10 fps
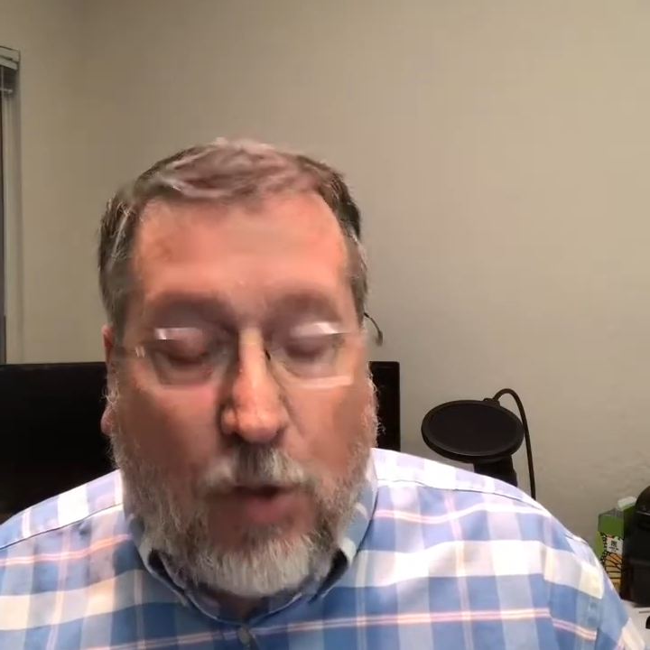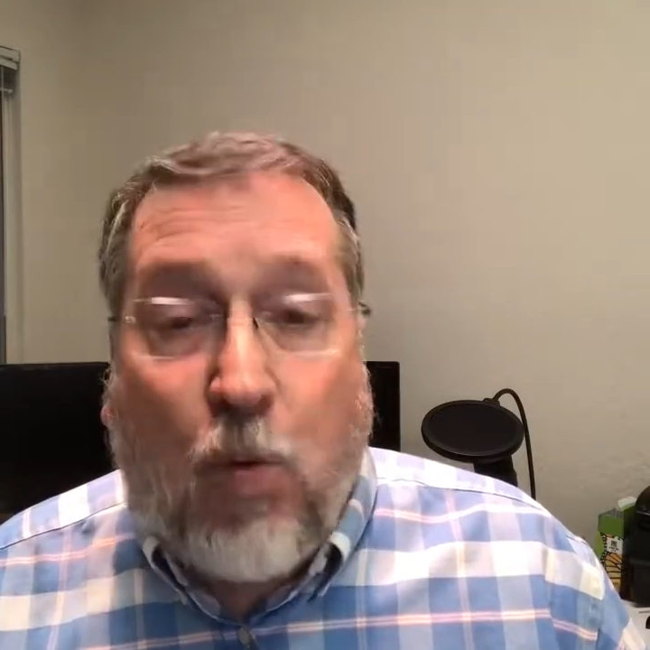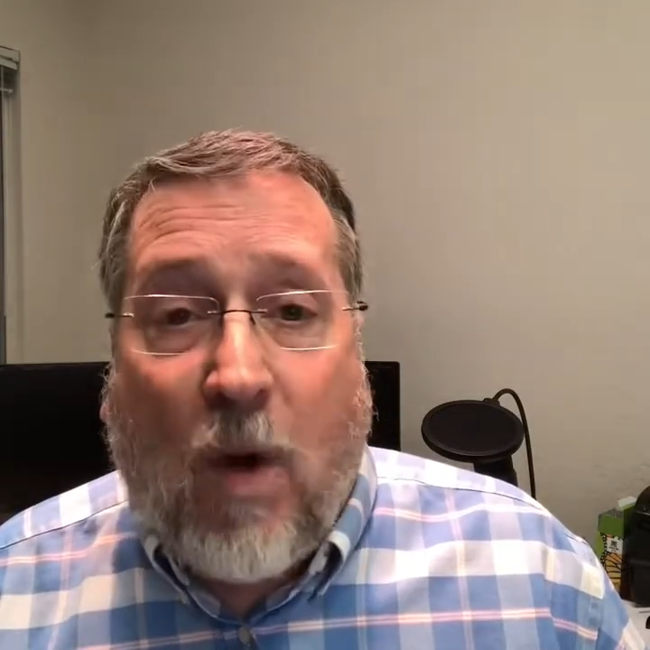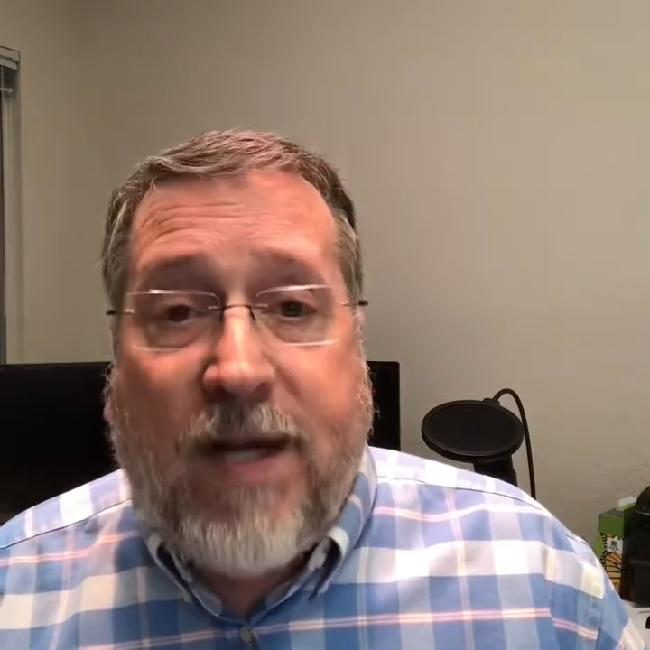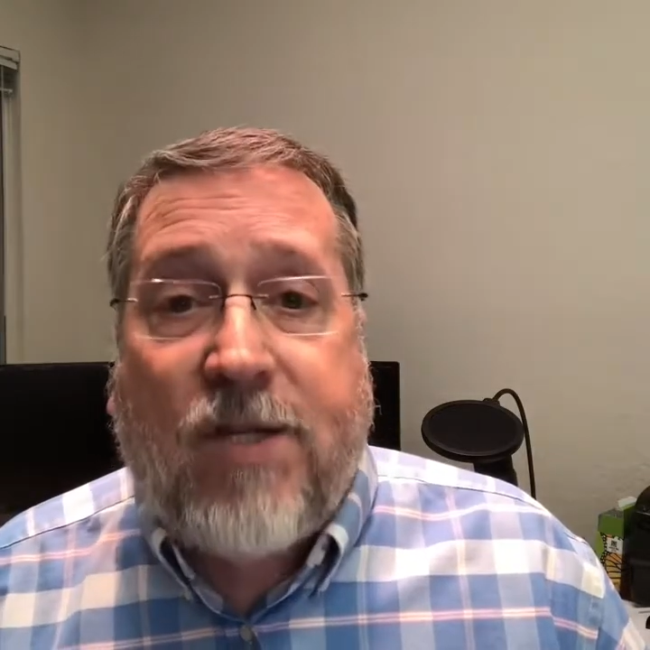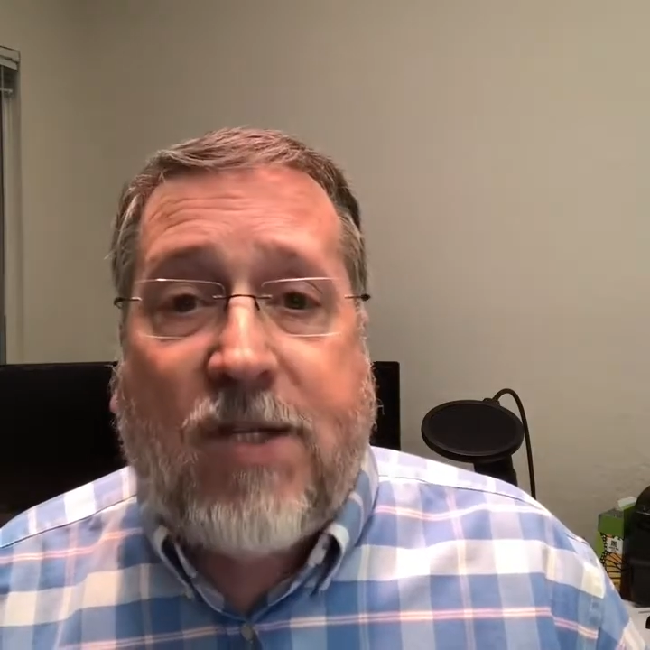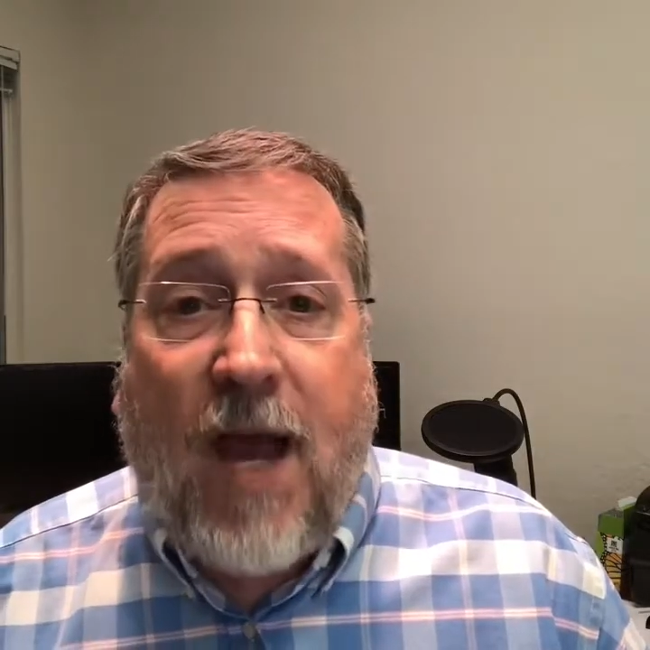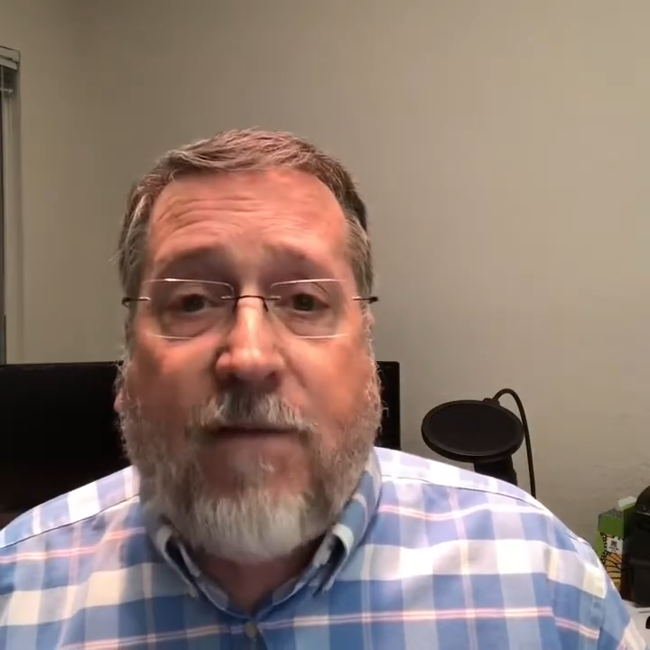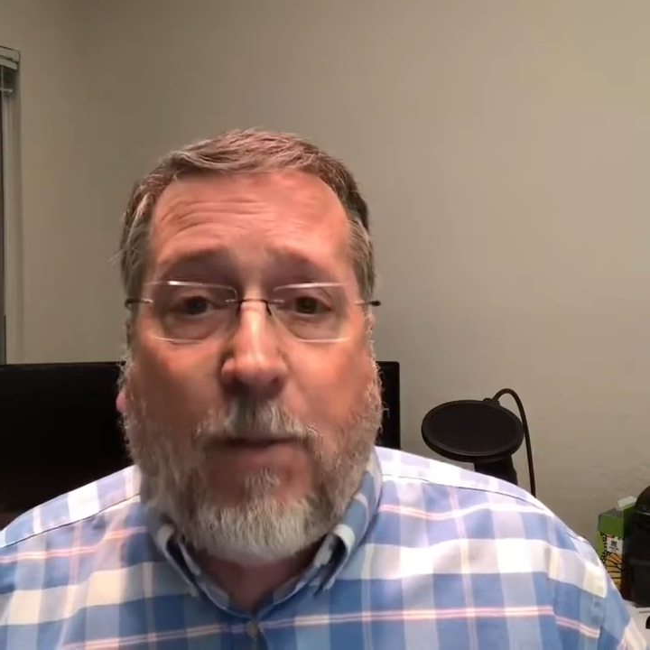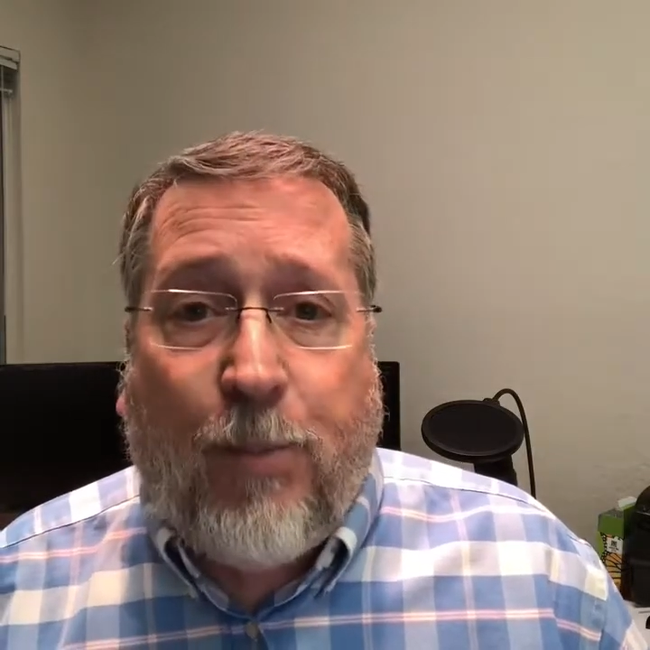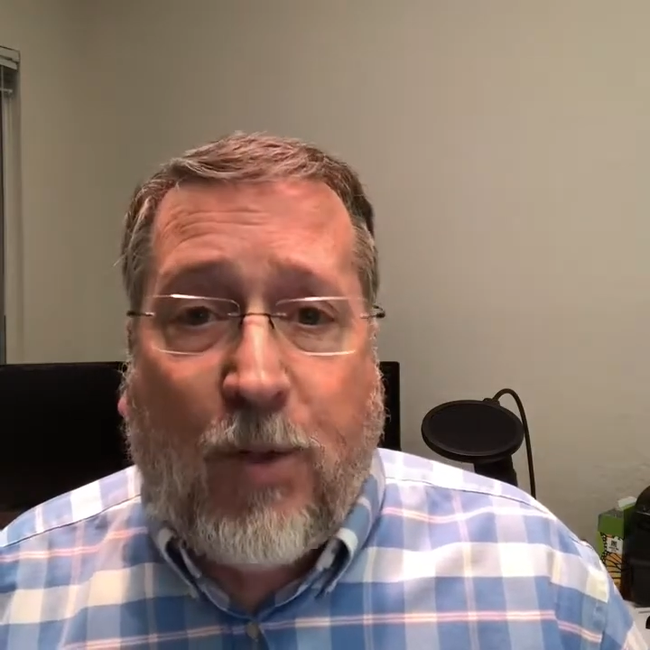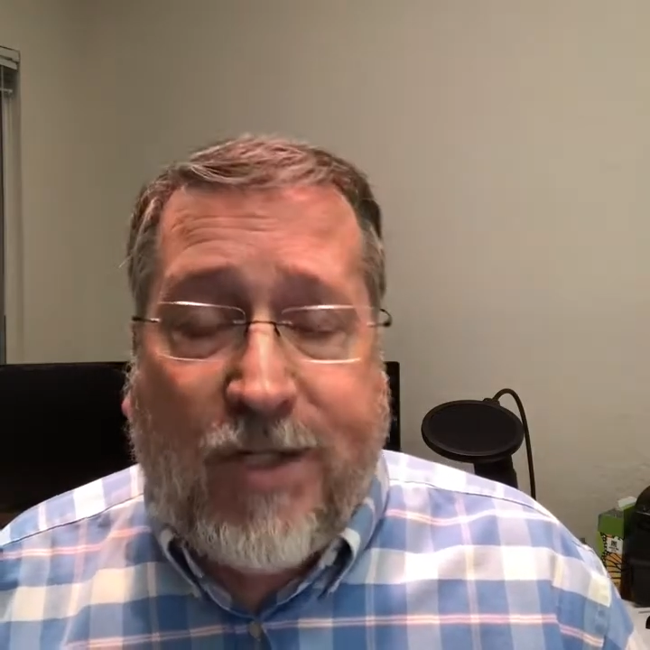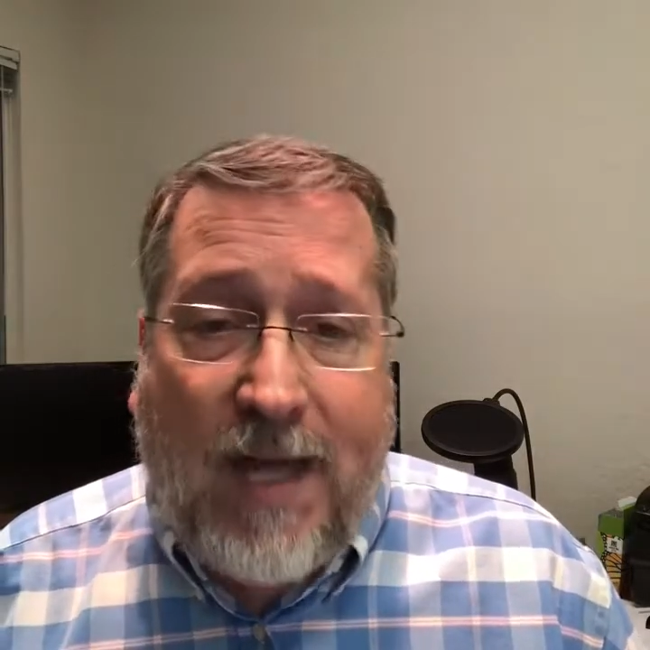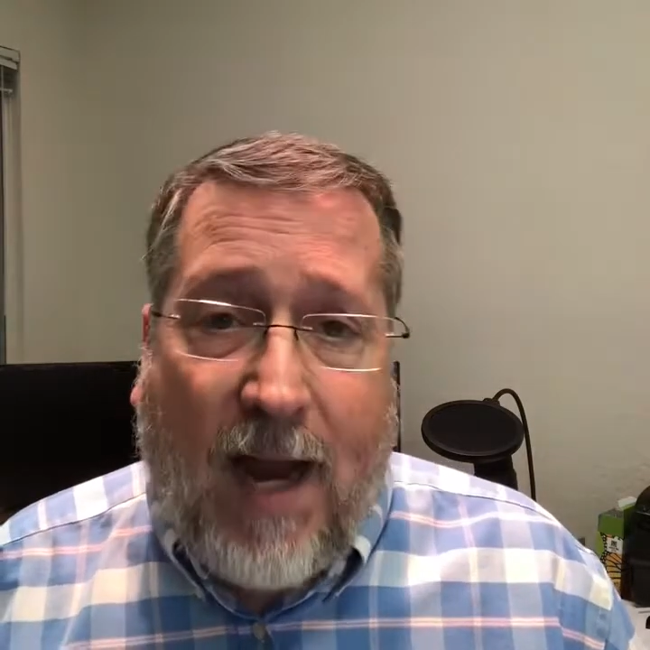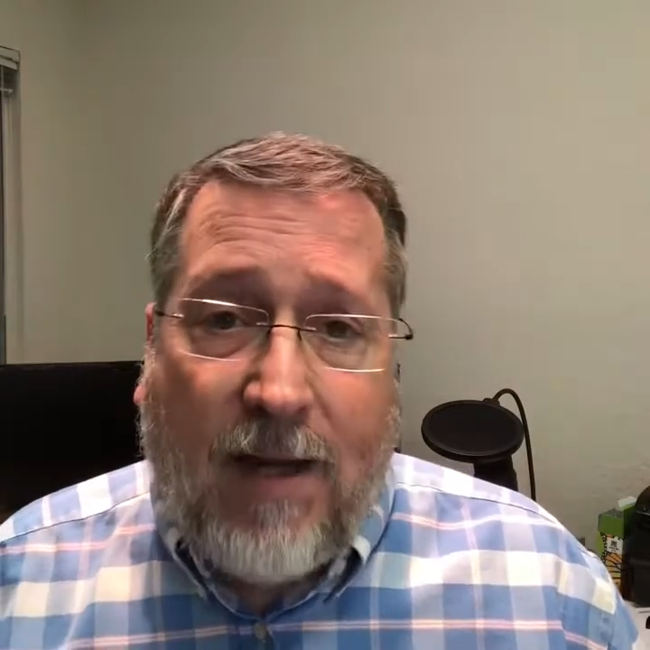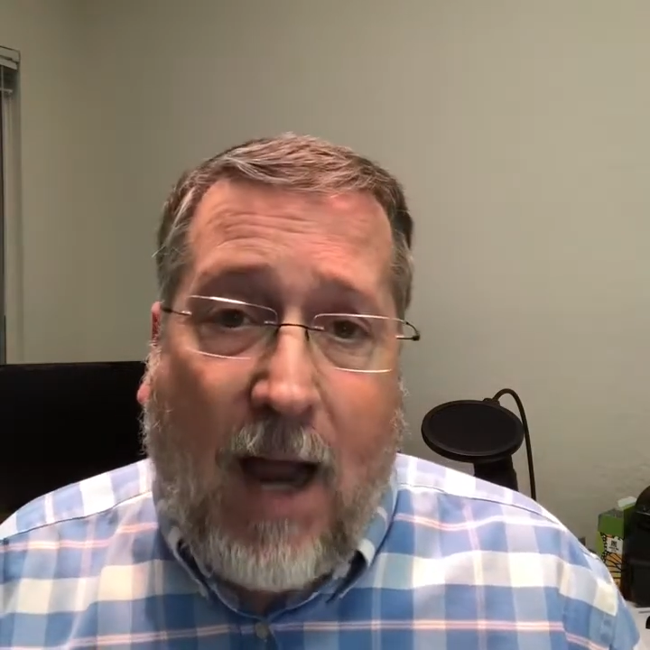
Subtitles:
27%.